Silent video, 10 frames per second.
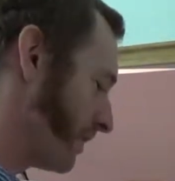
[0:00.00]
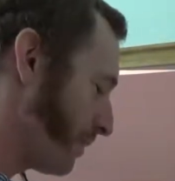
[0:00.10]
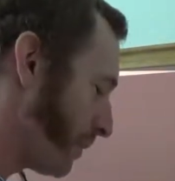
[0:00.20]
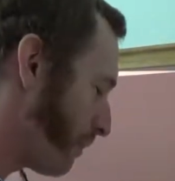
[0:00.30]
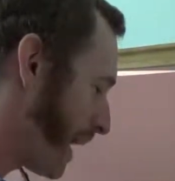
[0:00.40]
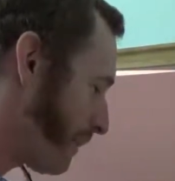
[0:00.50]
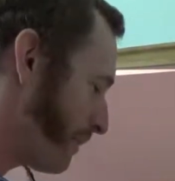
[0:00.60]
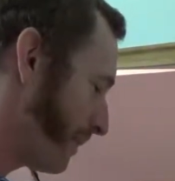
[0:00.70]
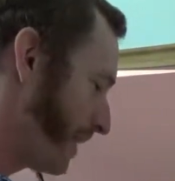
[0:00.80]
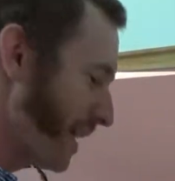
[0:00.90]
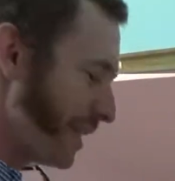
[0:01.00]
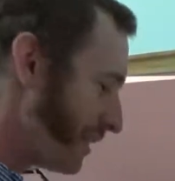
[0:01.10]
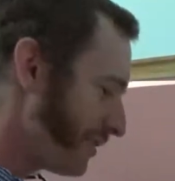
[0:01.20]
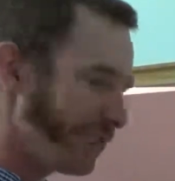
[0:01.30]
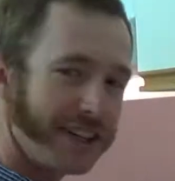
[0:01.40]
the good old pop.
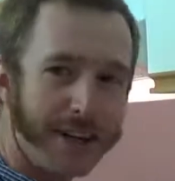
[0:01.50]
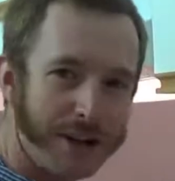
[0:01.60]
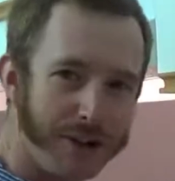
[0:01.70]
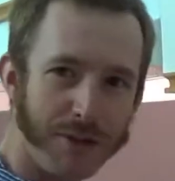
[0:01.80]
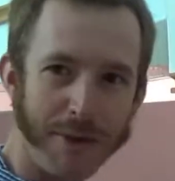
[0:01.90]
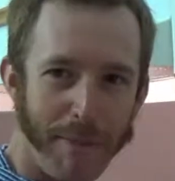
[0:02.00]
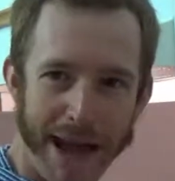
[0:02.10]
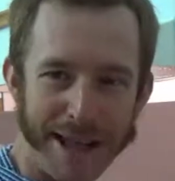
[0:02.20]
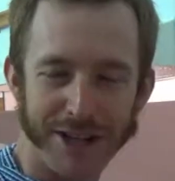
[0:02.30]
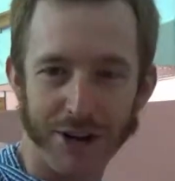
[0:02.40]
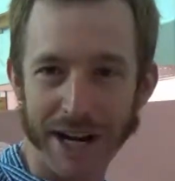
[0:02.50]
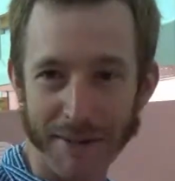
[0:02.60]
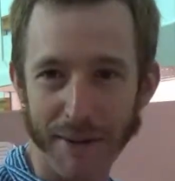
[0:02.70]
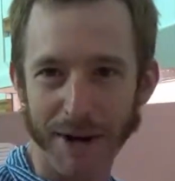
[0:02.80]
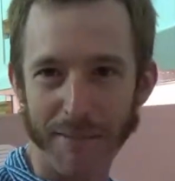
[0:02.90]
It's the
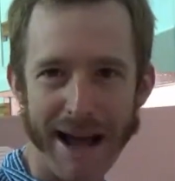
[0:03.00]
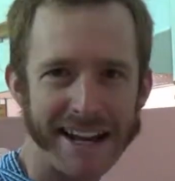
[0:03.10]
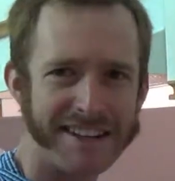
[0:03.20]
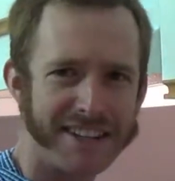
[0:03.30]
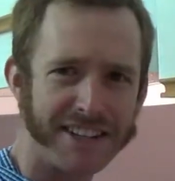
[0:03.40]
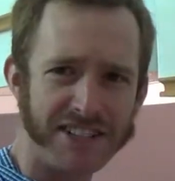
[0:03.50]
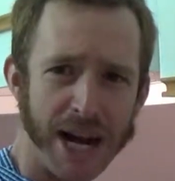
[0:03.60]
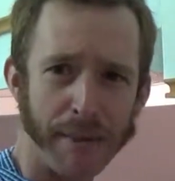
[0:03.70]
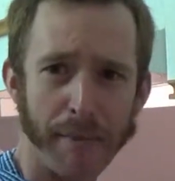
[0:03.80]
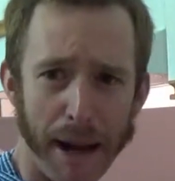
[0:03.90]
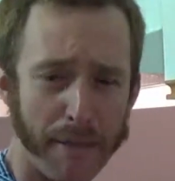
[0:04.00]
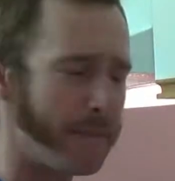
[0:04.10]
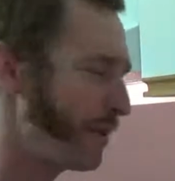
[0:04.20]
trademark patented Java Pop.